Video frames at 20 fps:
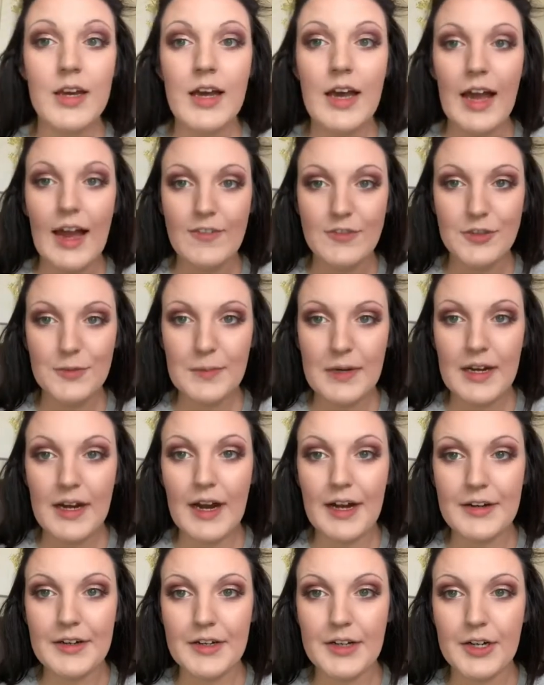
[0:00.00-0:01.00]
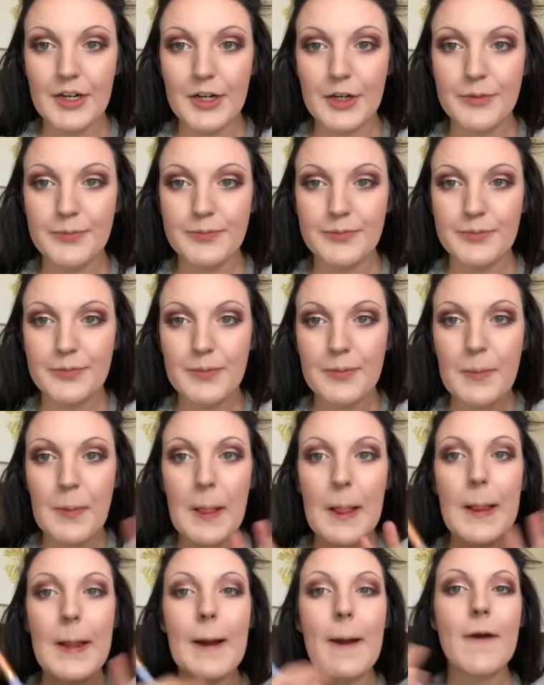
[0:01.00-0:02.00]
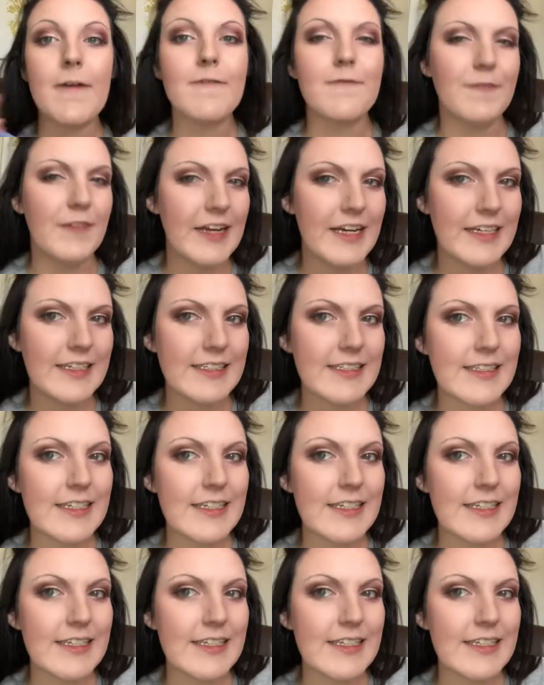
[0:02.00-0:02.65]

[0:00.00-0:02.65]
After my highlighter, face